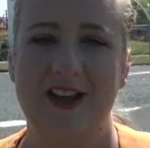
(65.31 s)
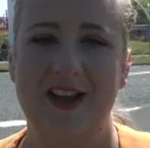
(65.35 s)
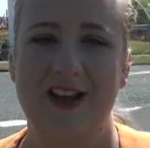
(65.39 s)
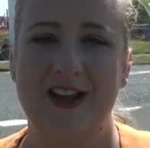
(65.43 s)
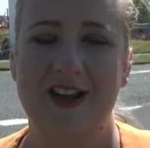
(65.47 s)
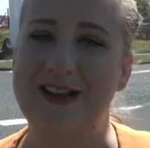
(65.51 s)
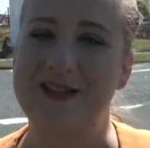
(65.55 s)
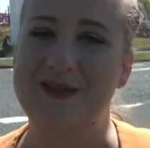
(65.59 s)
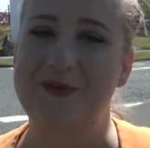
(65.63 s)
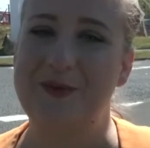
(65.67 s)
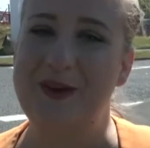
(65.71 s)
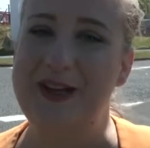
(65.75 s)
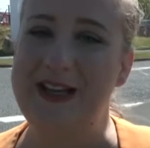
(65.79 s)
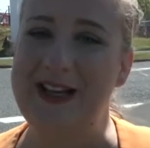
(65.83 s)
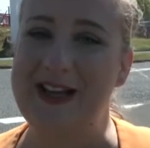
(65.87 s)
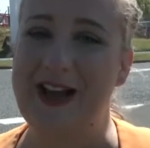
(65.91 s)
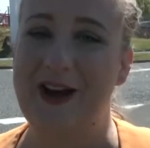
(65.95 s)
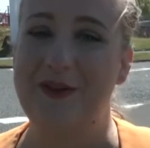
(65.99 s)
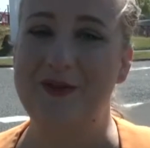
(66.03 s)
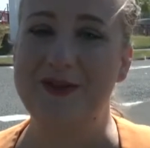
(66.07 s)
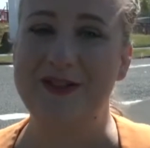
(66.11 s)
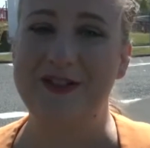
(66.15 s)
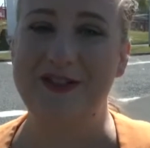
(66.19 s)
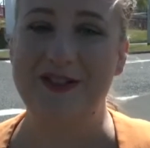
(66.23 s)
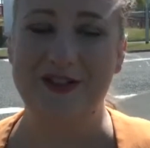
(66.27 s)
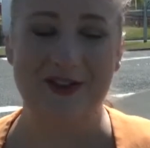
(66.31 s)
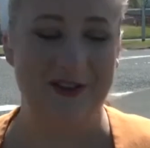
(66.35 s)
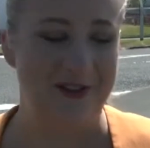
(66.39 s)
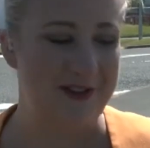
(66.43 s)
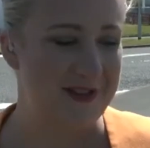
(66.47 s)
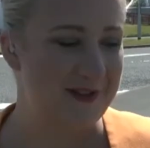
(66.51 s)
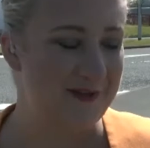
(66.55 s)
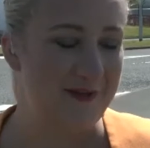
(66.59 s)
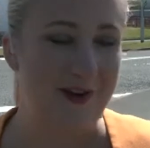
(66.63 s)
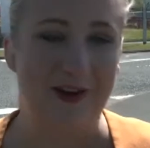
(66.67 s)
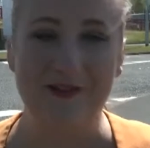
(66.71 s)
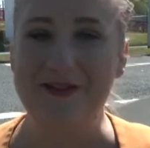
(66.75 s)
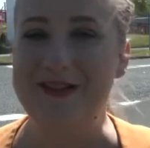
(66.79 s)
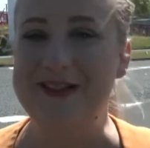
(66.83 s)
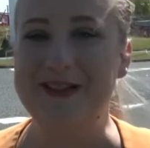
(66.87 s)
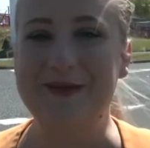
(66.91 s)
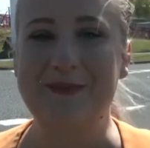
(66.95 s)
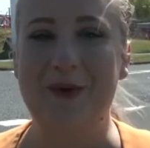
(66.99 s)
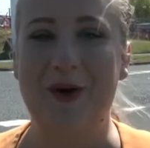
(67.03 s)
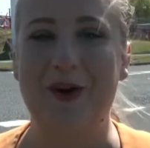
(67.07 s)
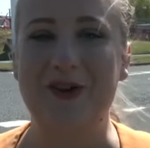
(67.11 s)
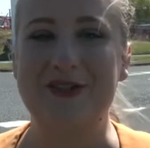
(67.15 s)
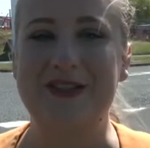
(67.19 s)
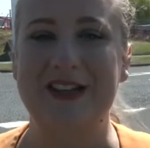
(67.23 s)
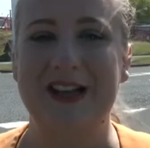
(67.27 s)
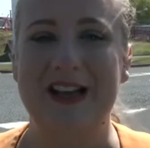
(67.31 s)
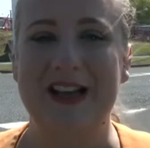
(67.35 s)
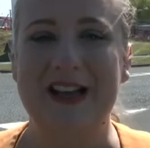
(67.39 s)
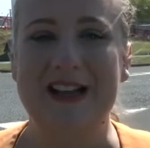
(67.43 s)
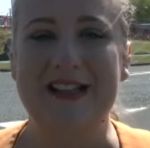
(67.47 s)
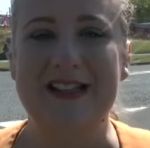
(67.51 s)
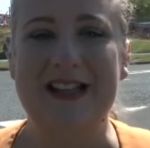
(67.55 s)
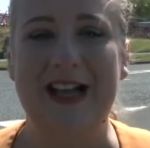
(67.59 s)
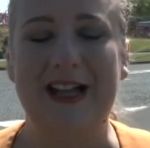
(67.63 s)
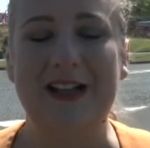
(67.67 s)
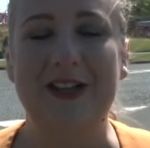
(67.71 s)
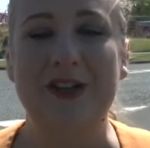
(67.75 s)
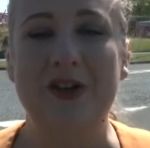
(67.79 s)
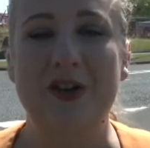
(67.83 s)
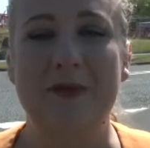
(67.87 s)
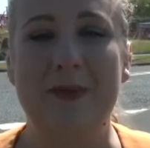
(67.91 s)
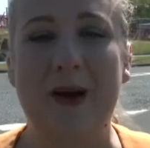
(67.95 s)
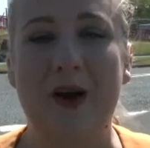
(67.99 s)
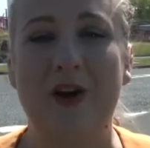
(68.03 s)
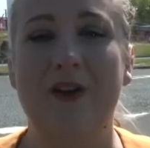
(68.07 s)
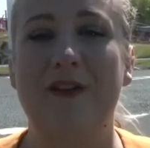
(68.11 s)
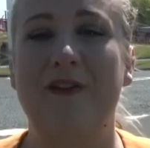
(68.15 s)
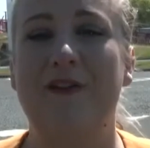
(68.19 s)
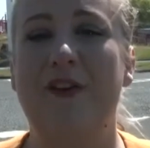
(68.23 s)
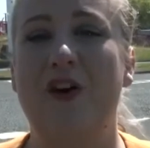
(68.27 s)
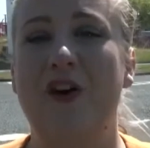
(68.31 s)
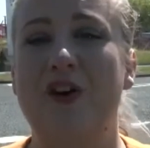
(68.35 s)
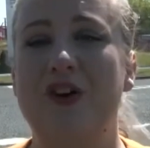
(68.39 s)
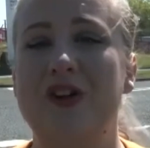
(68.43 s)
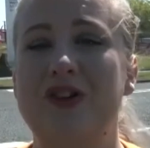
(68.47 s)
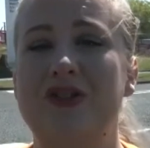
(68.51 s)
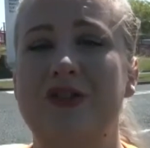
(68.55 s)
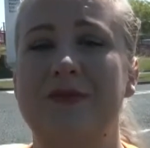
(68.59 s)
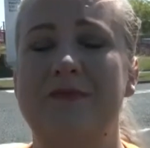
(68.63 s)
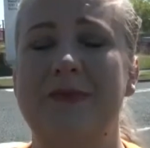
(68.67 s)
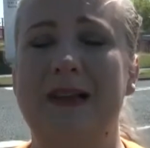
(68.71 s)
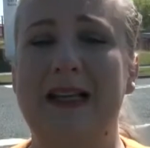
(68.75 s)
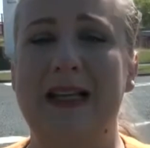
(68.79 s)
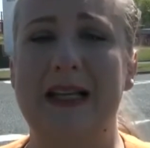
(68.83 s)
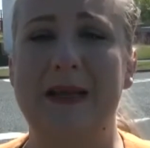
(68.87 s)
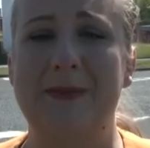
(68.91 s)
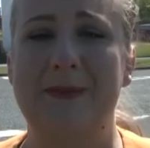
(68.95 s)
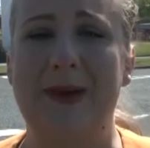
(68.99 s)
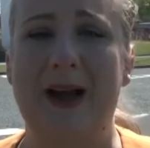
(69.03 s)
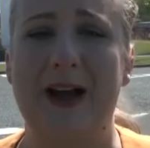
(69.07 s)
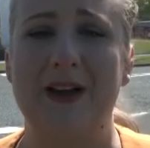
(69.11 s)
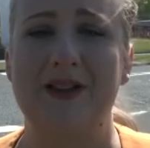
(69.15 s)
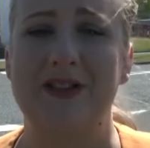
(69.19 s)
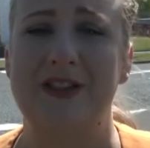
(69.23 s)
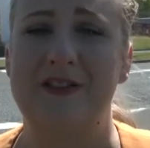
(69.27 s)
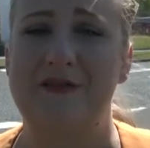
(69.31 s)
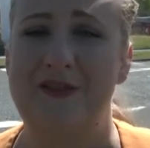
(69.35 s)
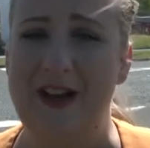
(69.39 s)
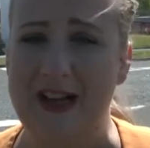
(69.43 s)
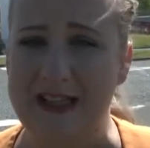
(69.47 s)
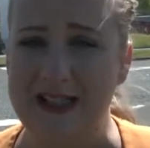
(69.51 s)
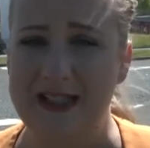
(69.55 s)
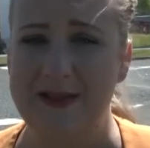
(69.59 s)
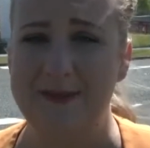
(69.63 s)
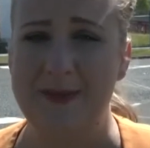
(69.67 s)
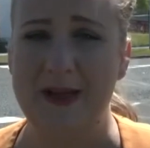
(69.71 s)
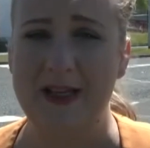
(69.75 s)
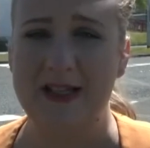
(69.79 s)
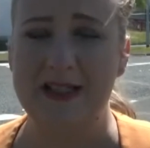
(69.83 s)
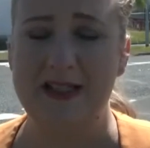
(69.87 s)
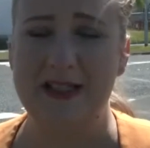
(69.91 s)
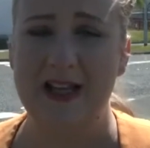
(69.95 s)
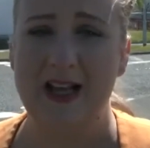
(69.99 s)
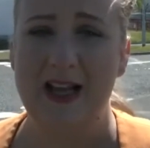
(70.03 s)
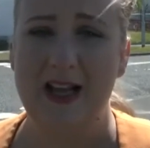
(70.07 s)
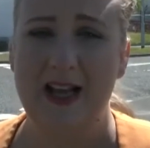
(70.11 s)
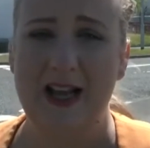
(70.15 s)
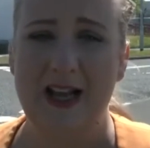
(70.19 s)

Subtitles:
Last week I was stood on this very spot telling you about a £400 million investment